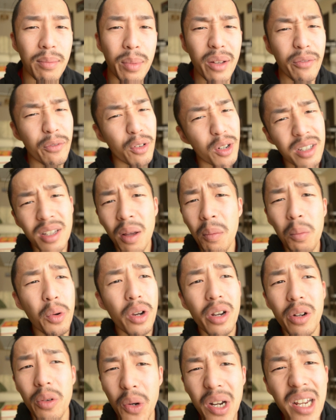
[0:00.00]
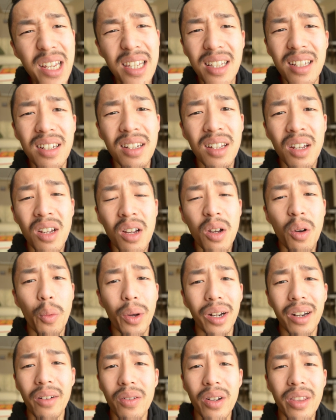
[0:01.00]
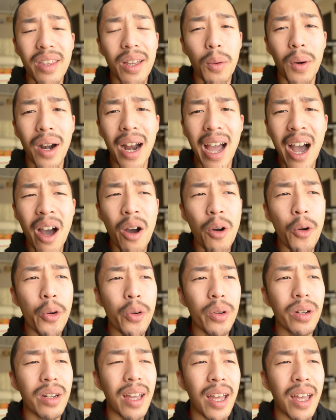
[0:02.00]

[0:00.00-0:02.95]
But for some weird reason, whenever they were out